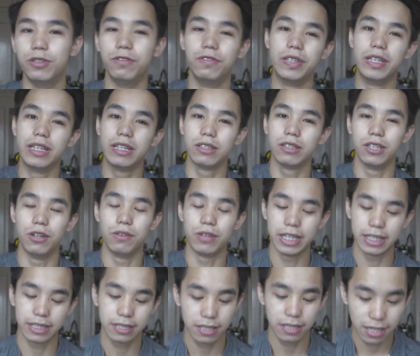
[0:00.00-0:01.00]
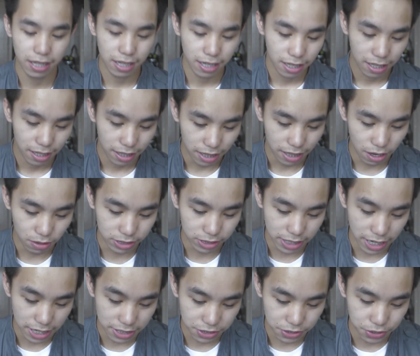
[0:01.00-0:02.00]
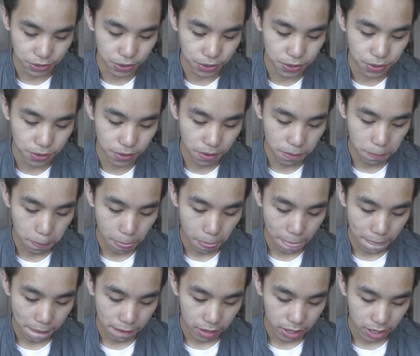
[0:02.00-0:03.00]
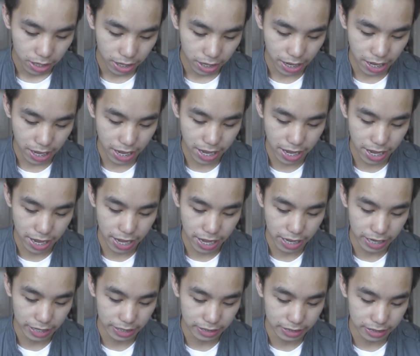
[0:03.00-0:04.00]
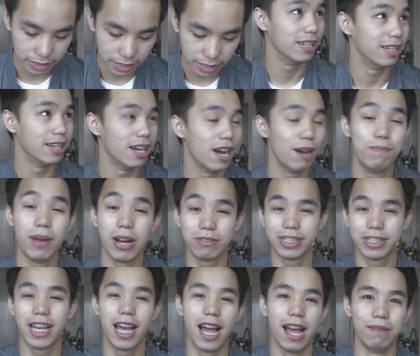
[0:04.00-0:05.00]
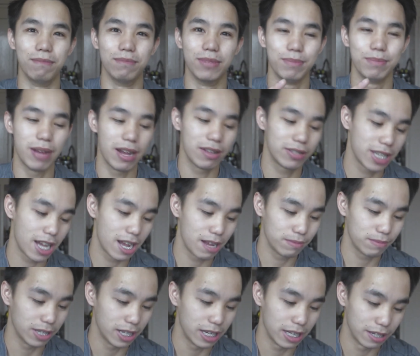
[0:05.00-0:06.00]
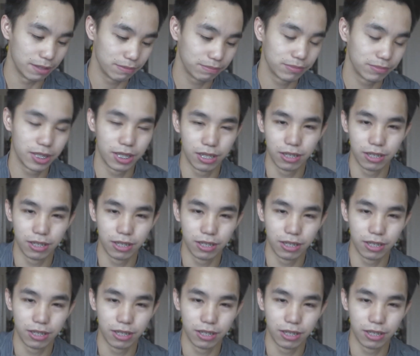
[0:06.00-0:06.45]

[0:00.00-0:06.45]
movie, Logan. That was nice too. And About Time. About Time, a